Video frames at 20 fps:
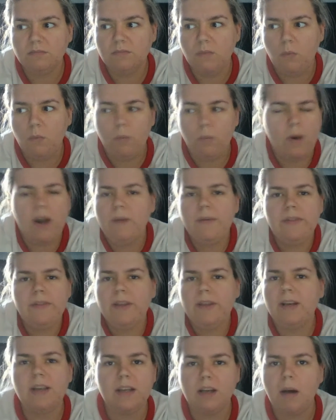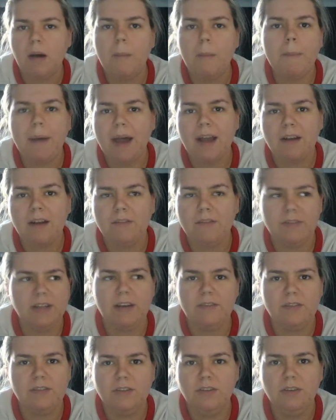Why were they going to come back for the
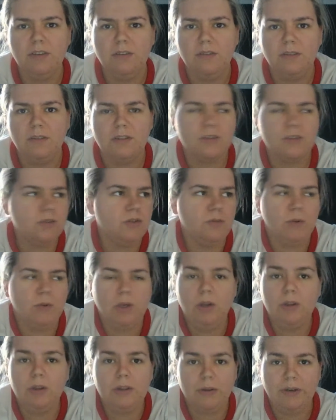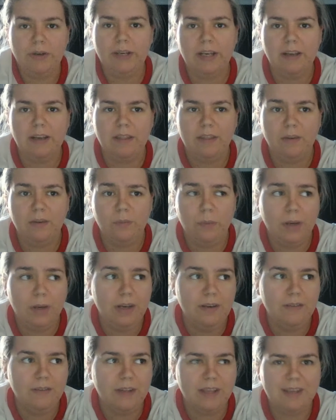afternoon? We're not learning. Then
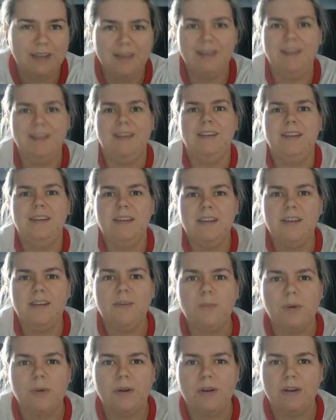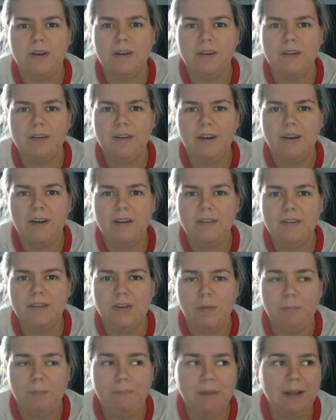we're
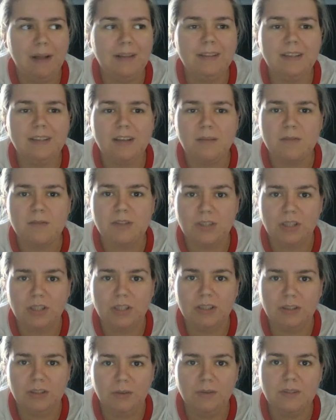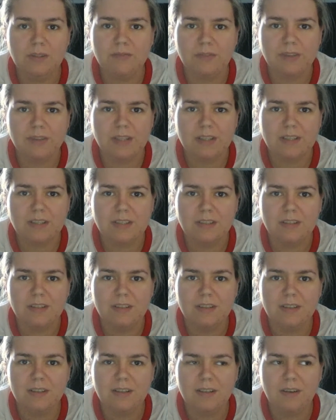building up student loans for this.
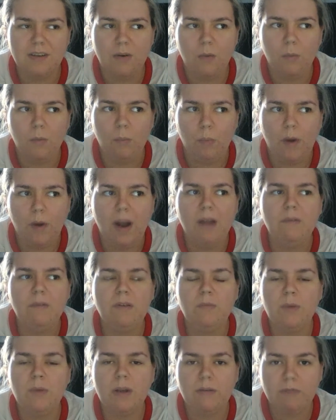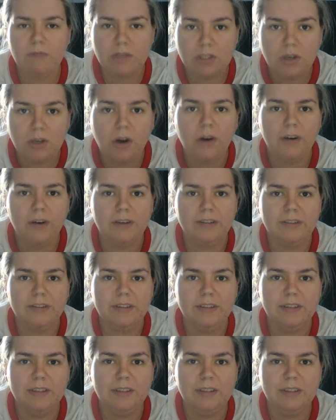Why would we return